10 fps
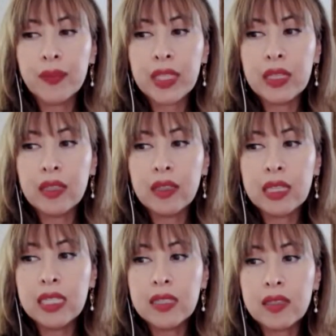
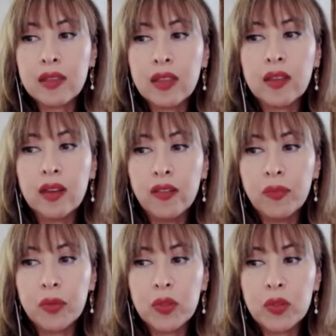at least the
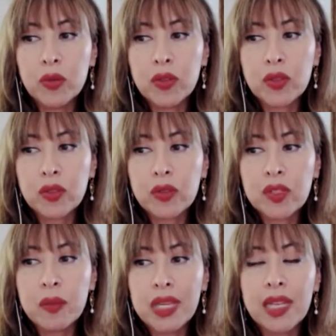Gulf producers,
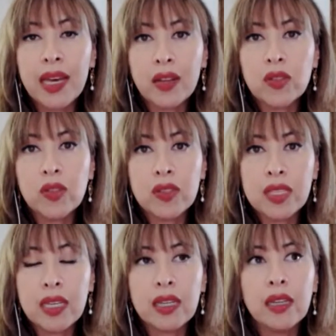the main actors
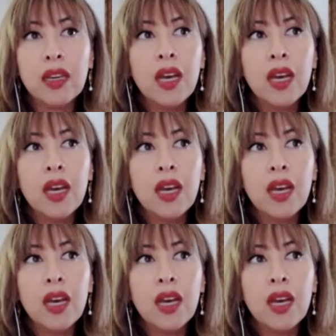there,